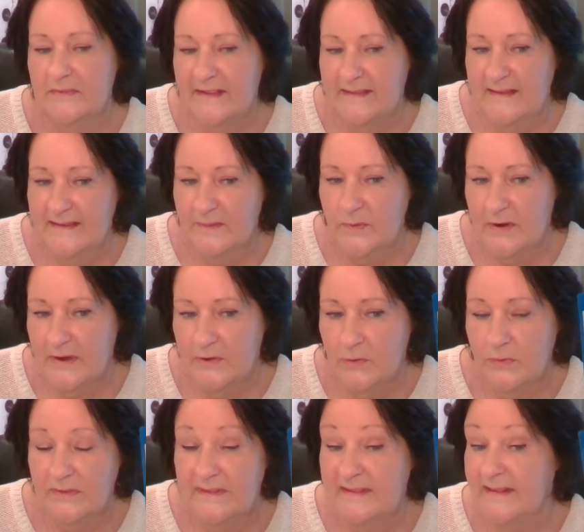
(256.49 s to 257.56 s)
This is what I
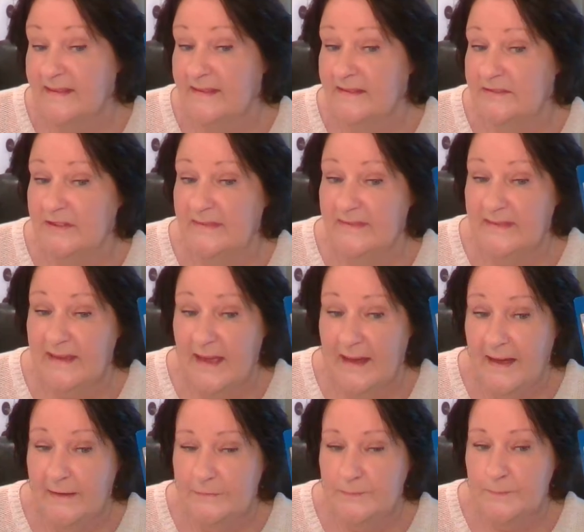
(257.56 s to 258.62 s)
call the decisions
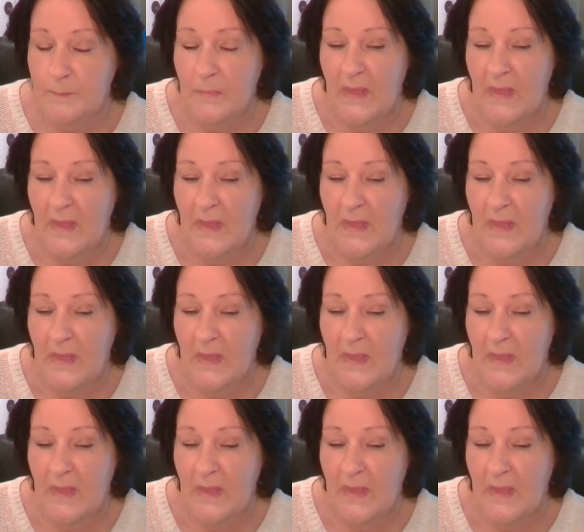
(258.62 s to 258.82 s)
card.